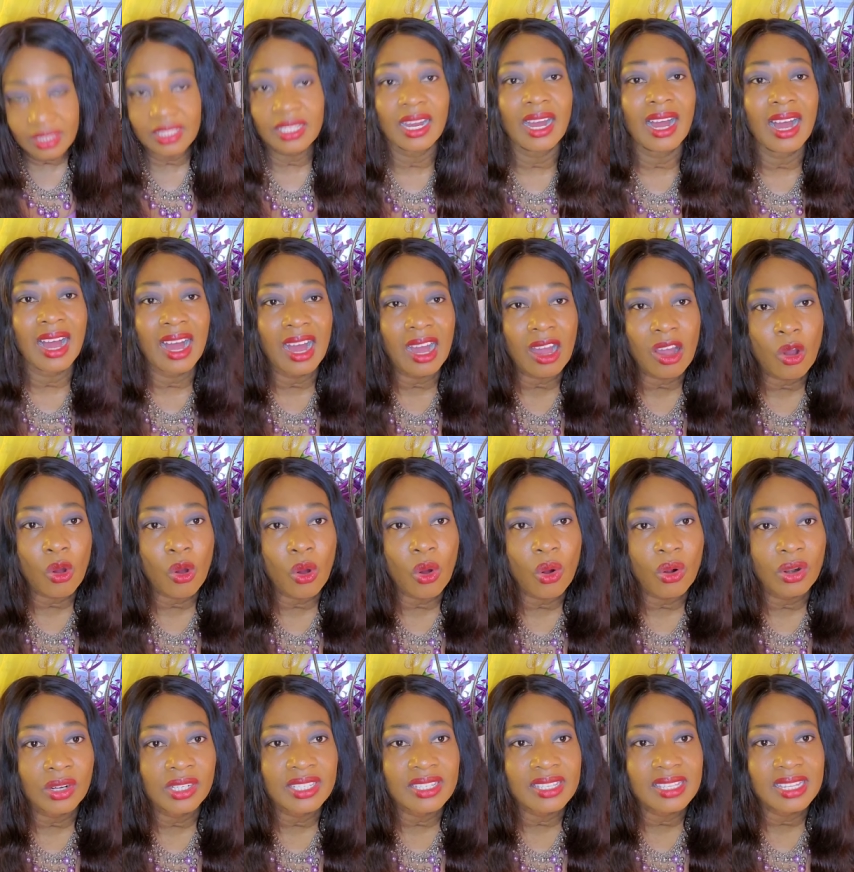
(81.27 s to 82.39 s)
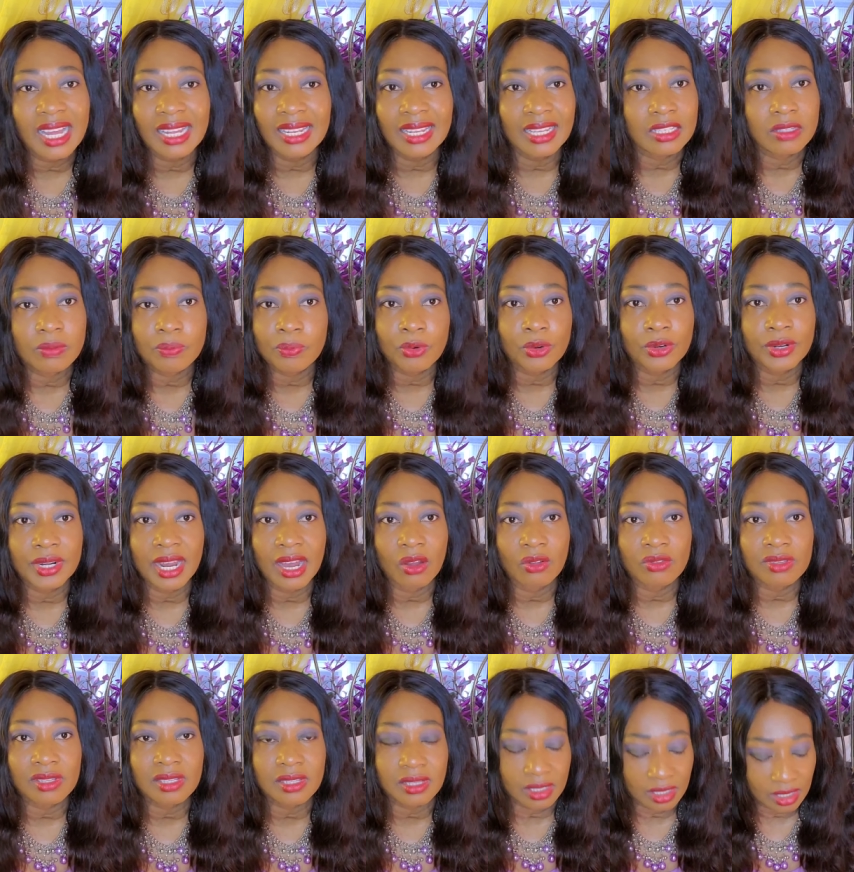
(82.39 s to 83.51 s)
the alcohol is not as
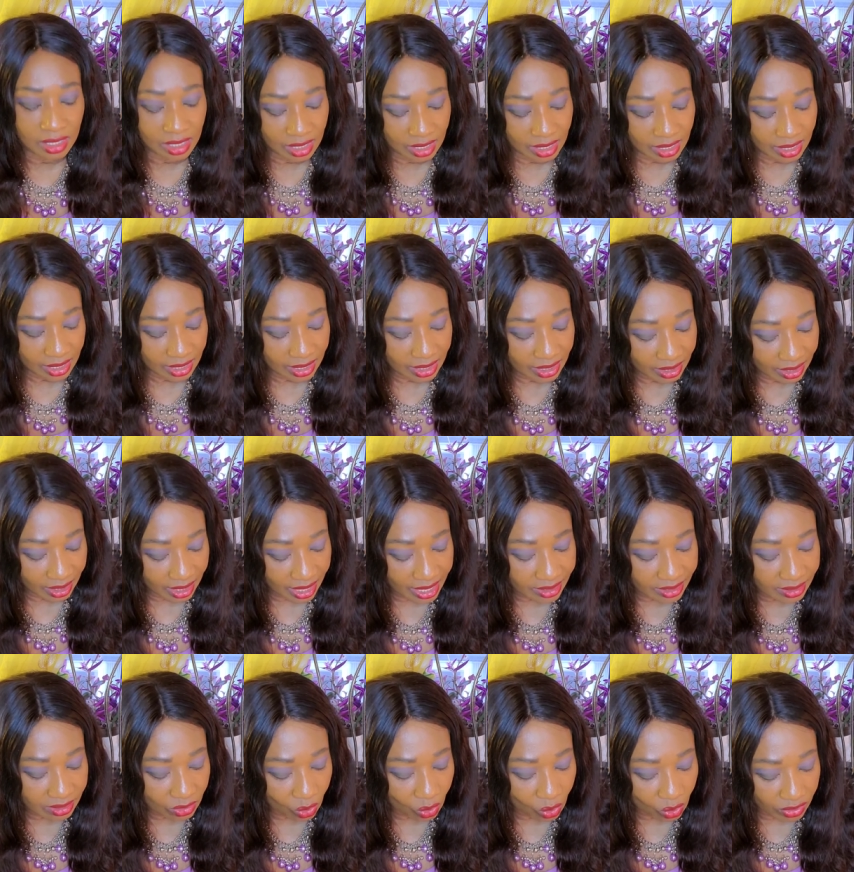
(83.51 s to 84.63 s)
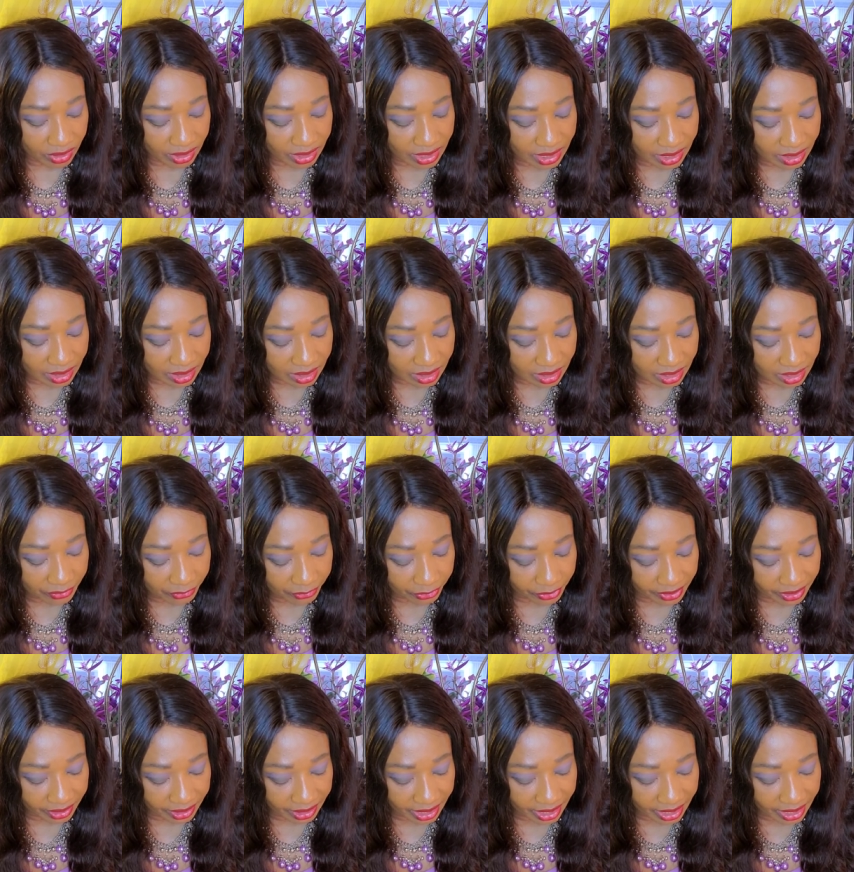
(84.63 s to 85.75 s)
pronounced it has all these
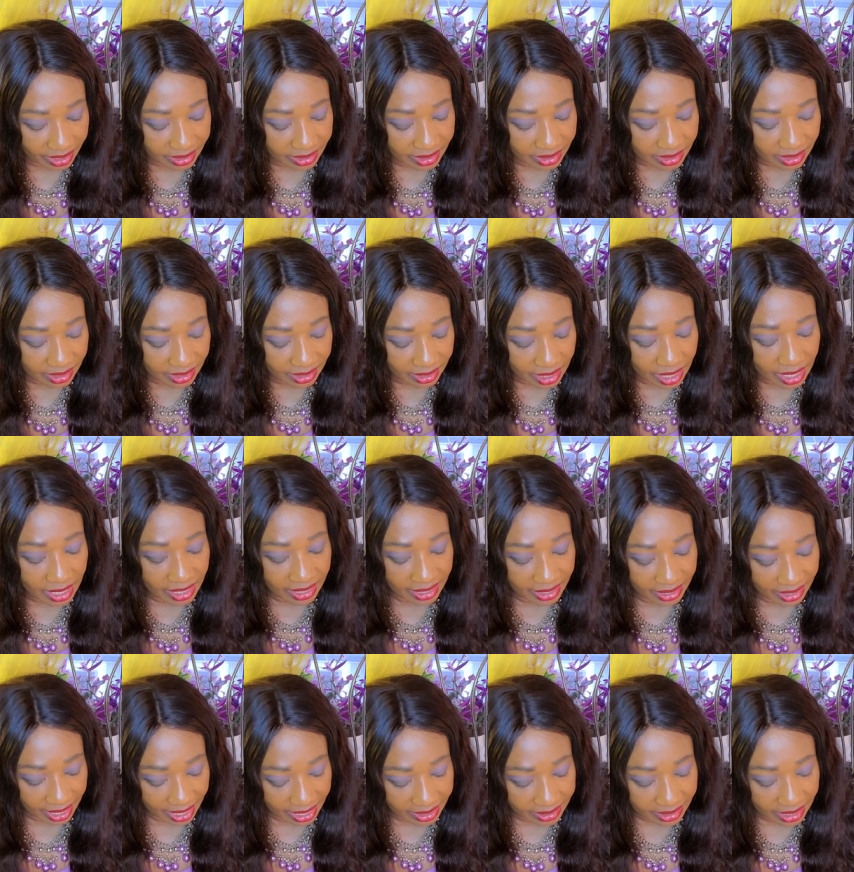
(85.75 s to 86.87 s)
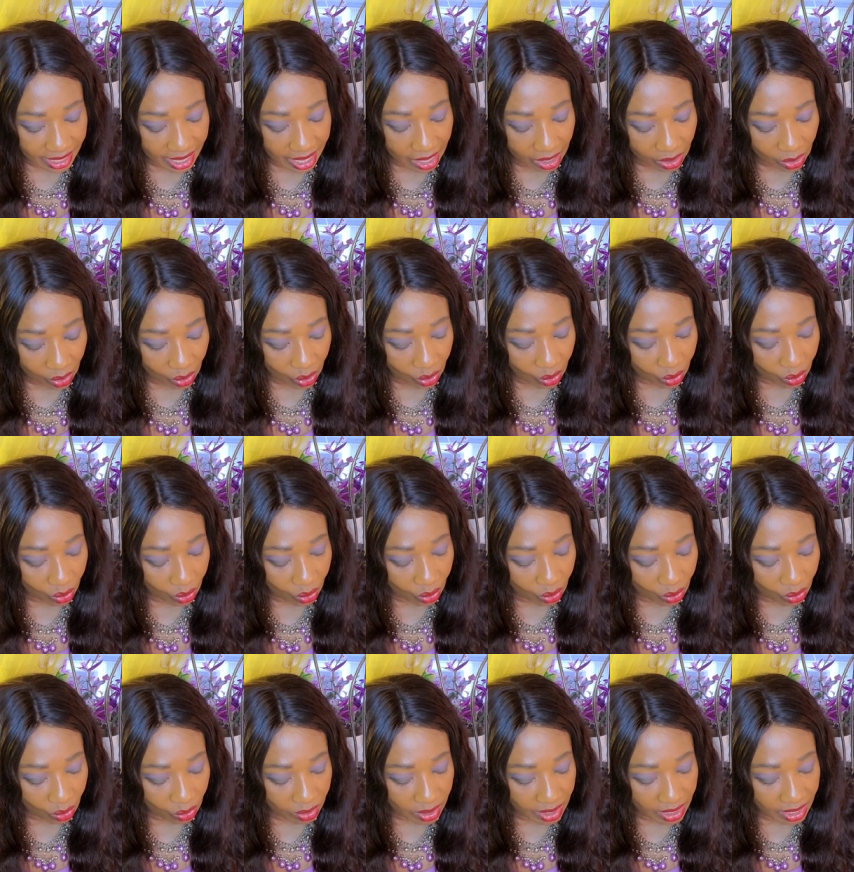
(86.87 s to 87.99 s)
different things it it has
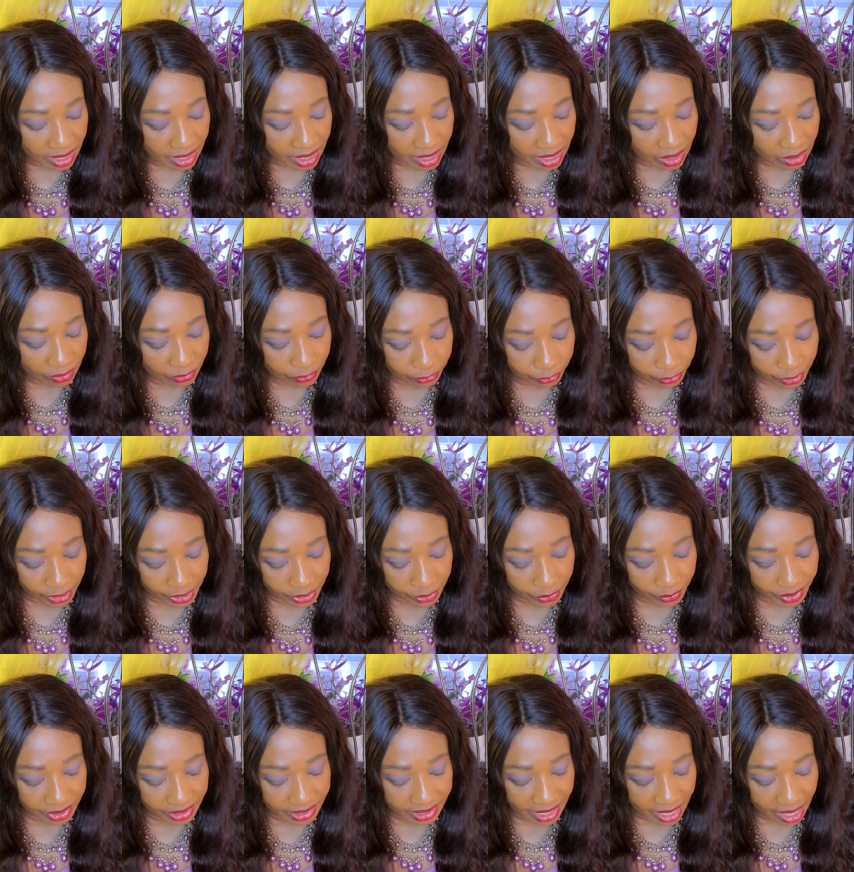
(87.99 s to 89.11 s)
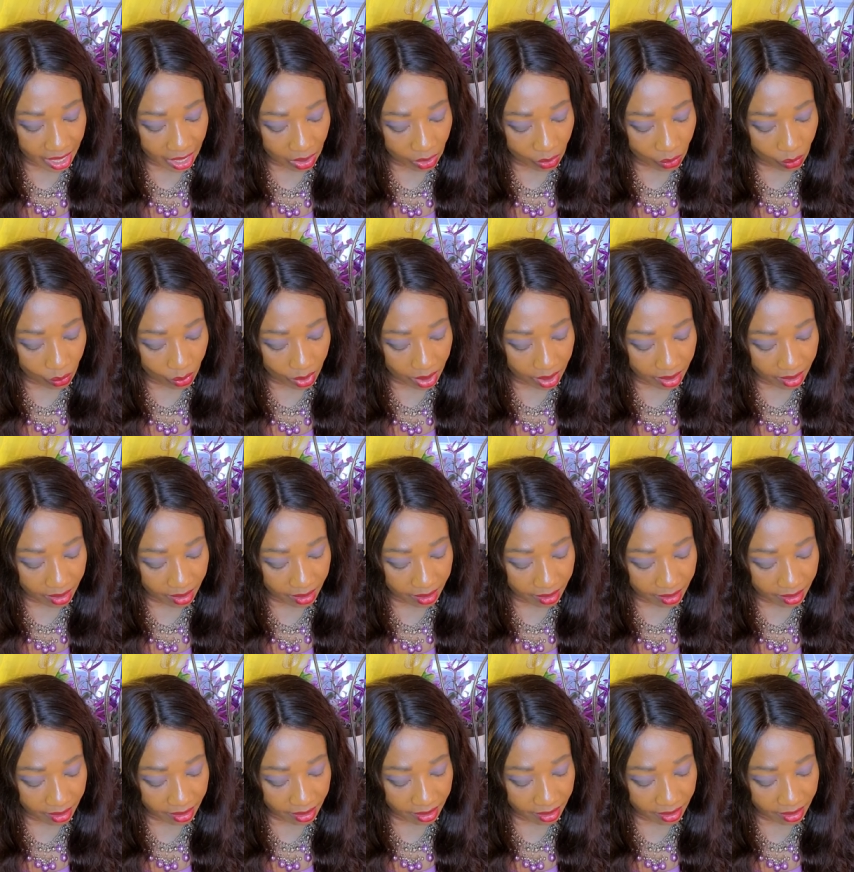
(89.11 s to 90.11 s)
alcohol fragrance agua